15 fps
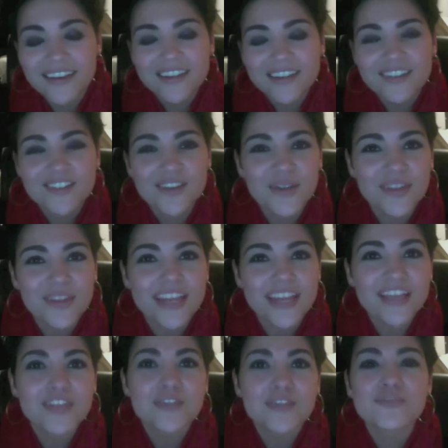So,
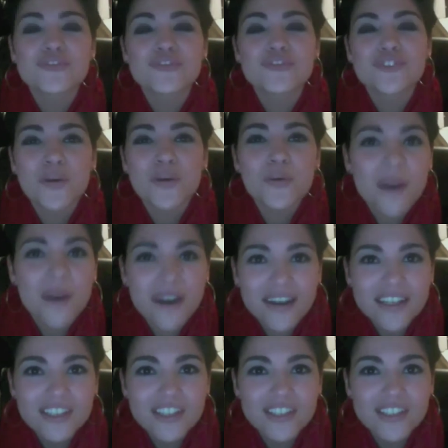thank you so
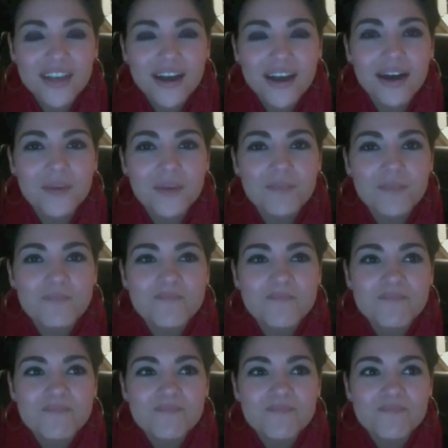much. Um,
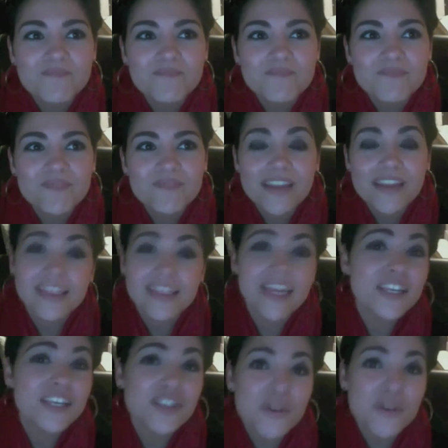
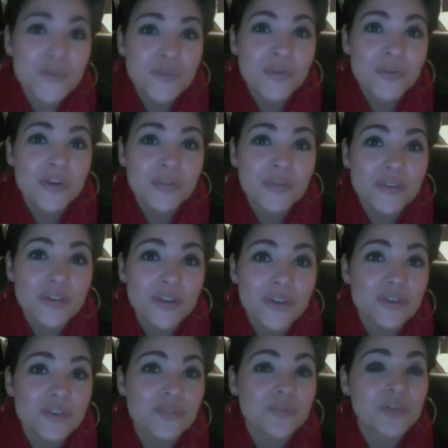thank you for, for
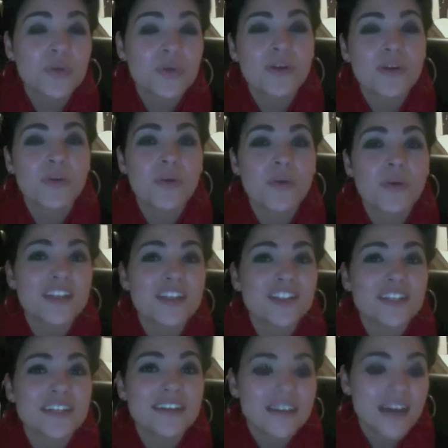those of you who are
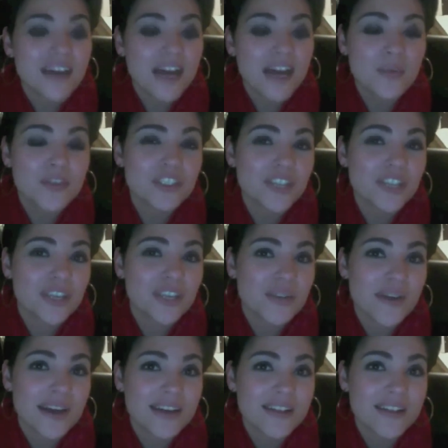watching. I appreciate you
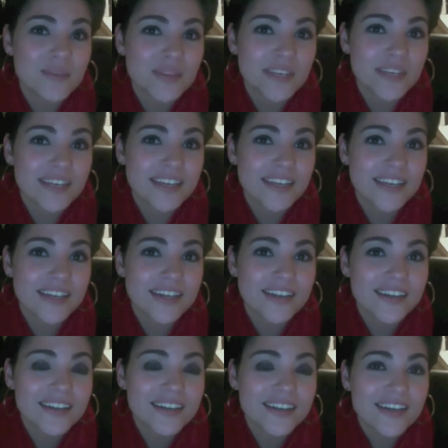guys being here.
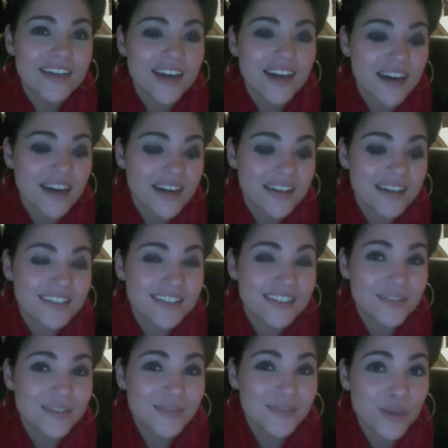Uh, this
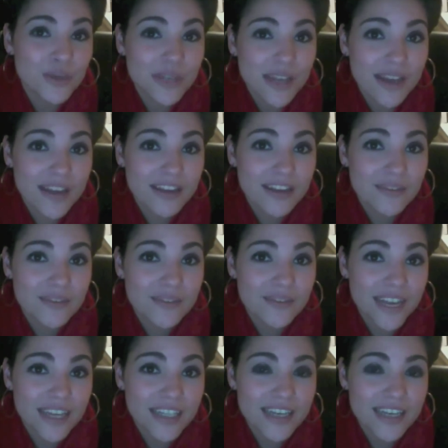is video 9 of
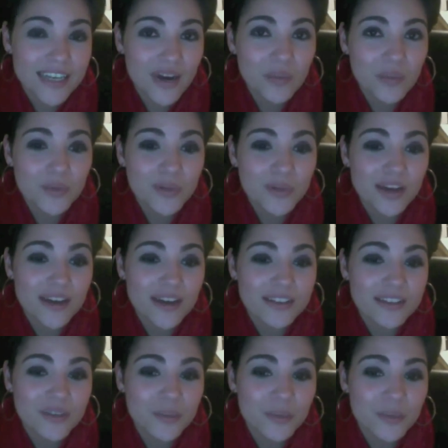90. I hope you got a
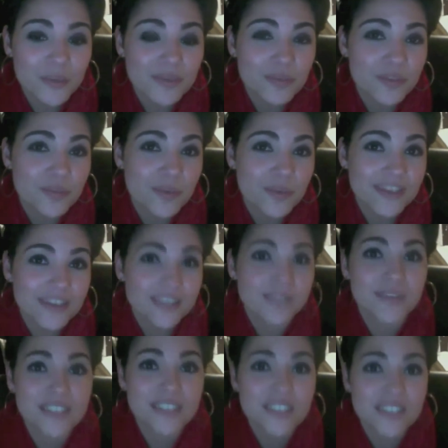little bit of perspective
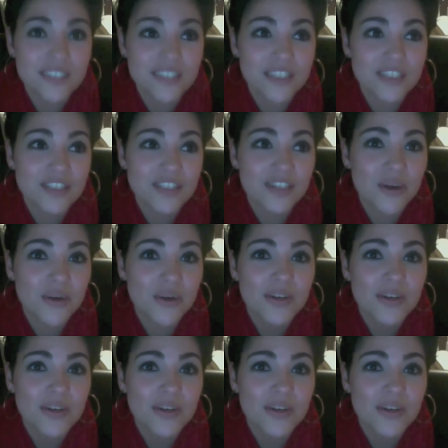as to, you know,